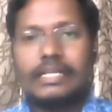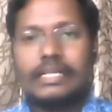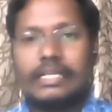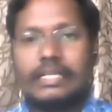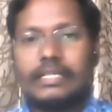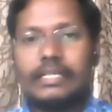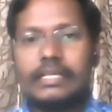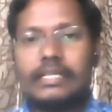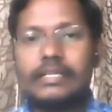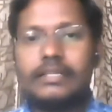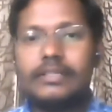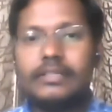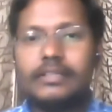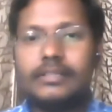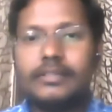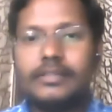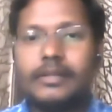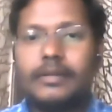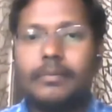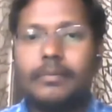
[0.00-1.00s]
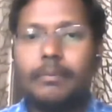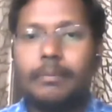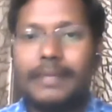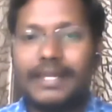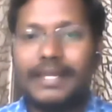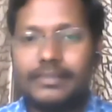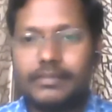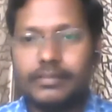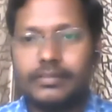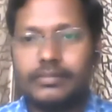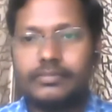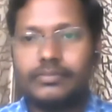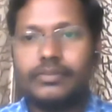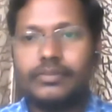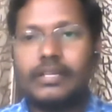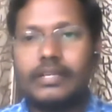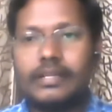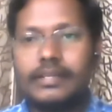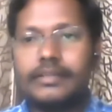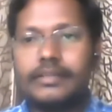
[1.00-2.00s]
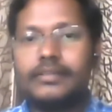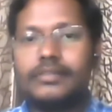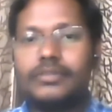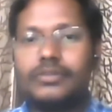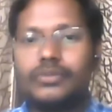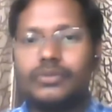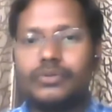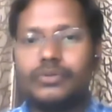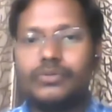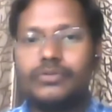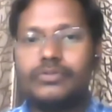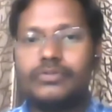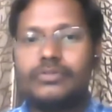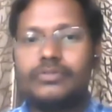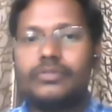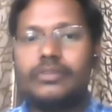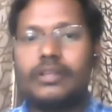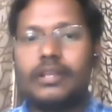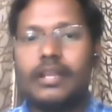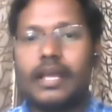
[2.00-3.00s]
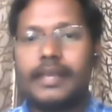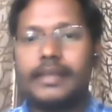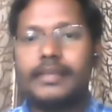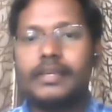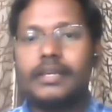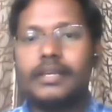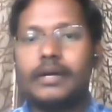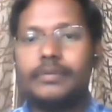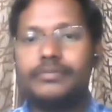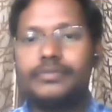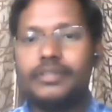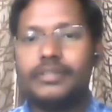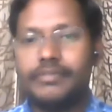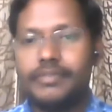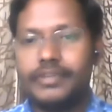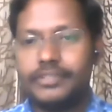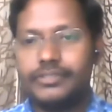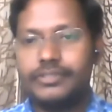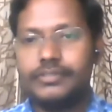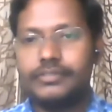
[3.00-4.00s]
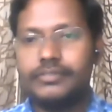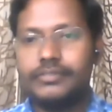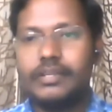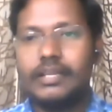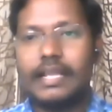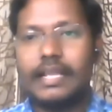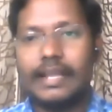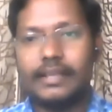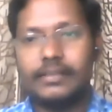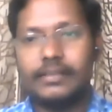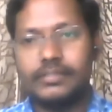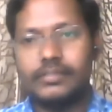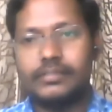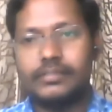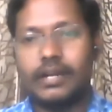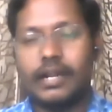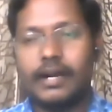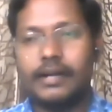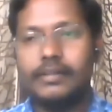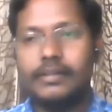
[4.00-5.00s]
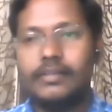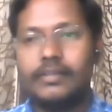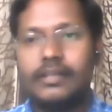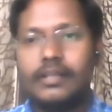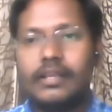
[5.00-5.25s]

clinical methods or clinical tools like observation, etc.,